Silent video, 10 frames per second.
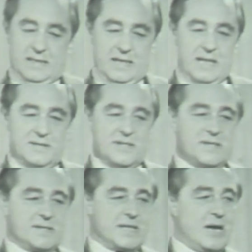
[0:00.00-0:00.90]
and
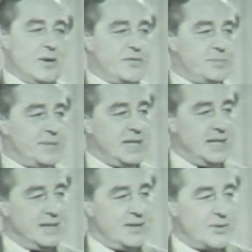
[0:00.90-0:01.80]
this is now a
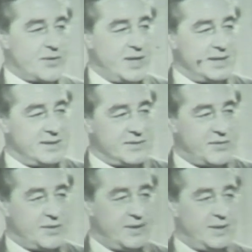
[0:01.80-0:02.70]
familiar thing
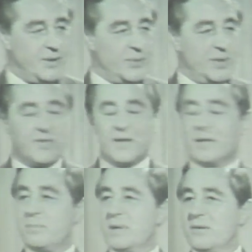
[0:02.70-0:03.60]
that we
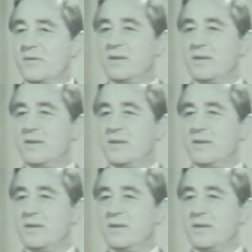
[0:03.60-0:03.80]
think about